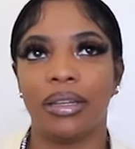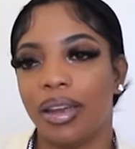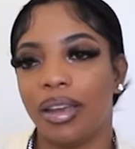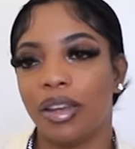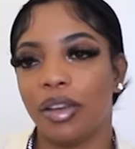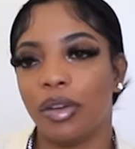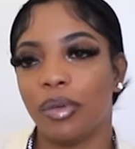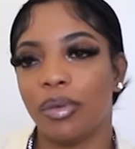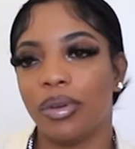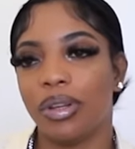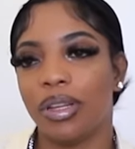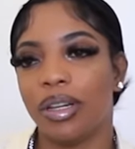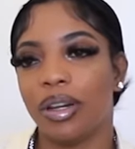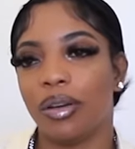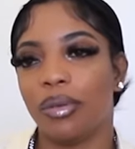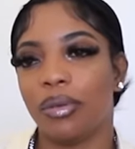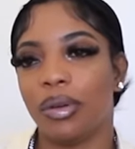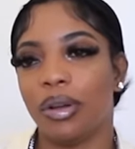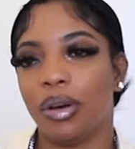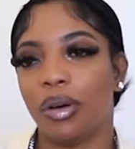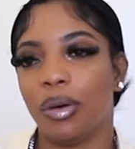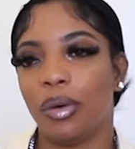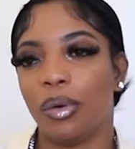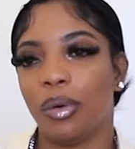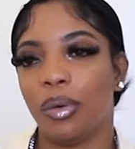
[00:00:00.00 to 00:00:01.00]
And you really don't
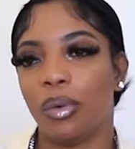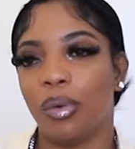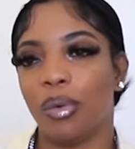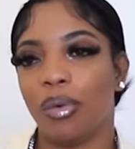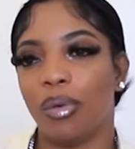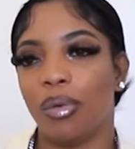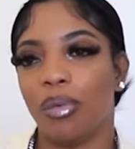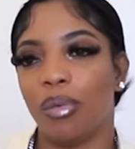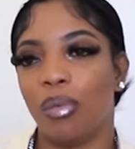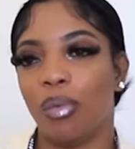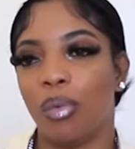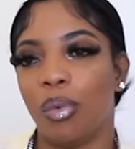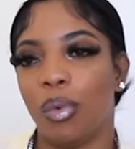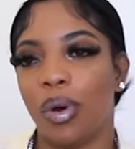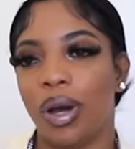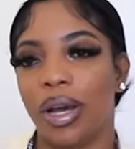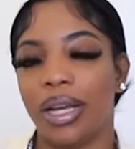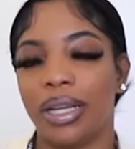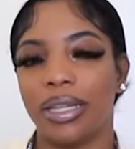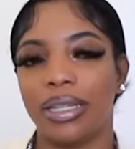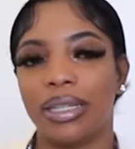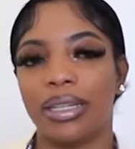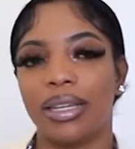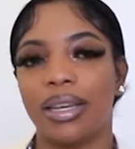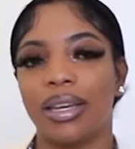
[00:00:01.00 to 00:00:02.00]
know
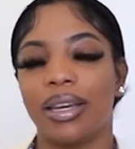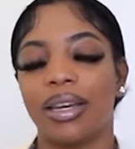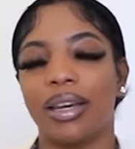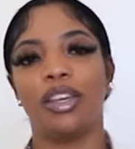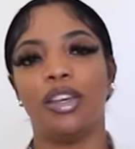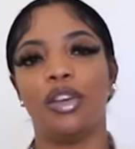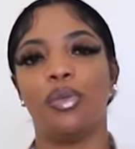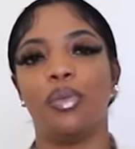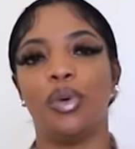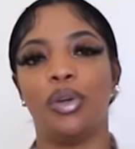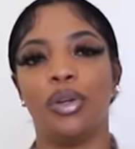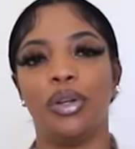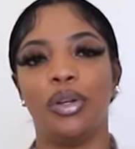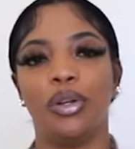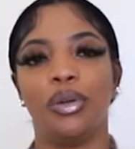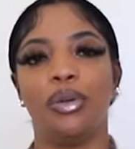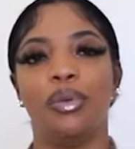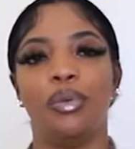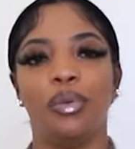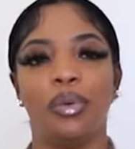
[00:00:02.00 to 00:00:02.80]
what you would do